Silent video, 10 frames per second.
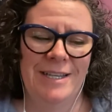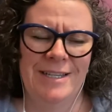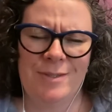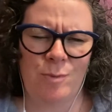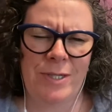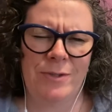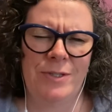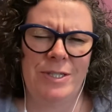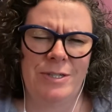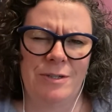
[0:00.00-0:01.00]
It's a weird
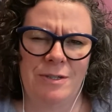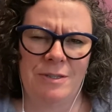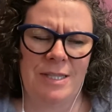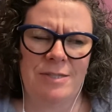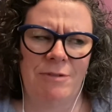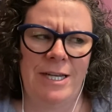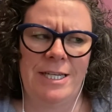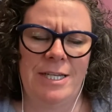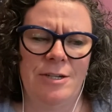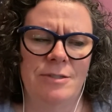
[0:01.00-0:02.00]
year, lots of rain
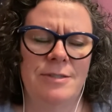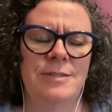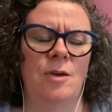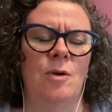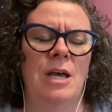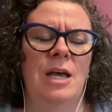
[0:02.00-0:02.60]
here, so